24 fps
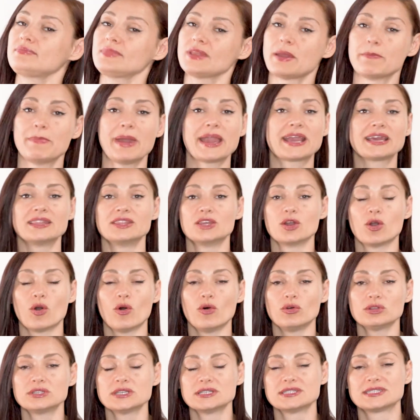Back in the
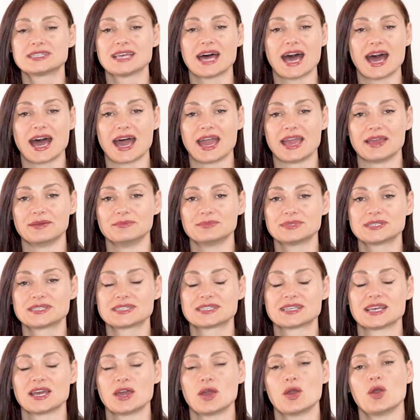olden
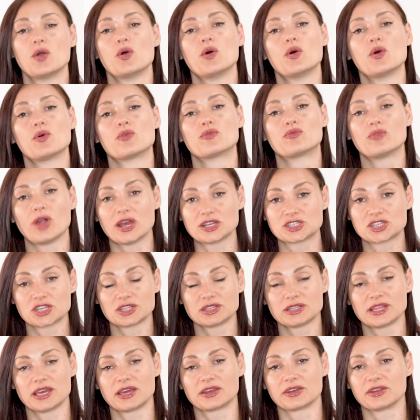times,
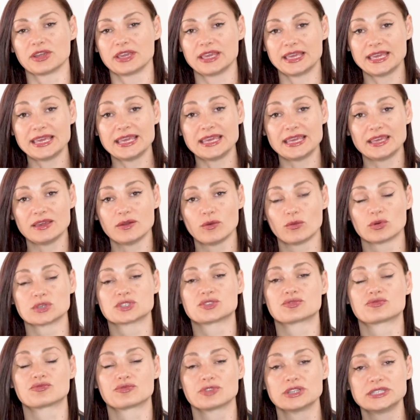Russian letter E
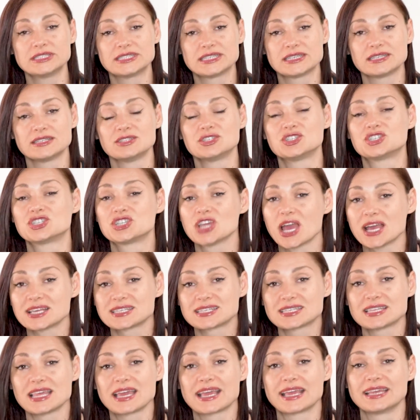was written
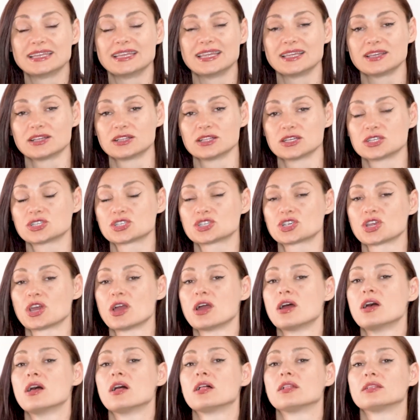just like an English
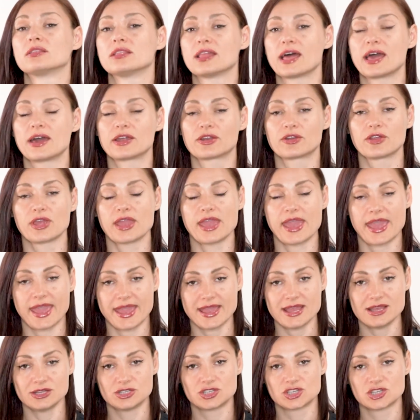letter
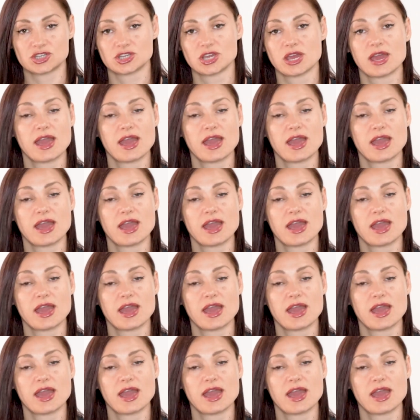H,